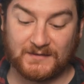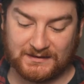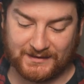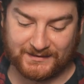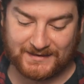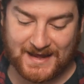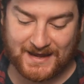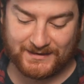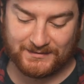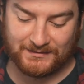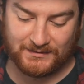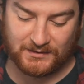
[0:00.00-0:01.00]
like
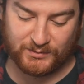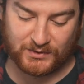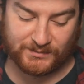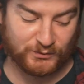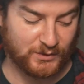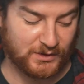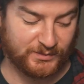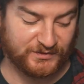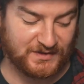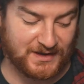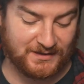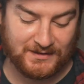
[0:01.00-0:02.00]
that, I'll put it up to
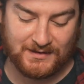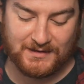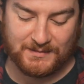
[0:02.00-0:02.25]
100%,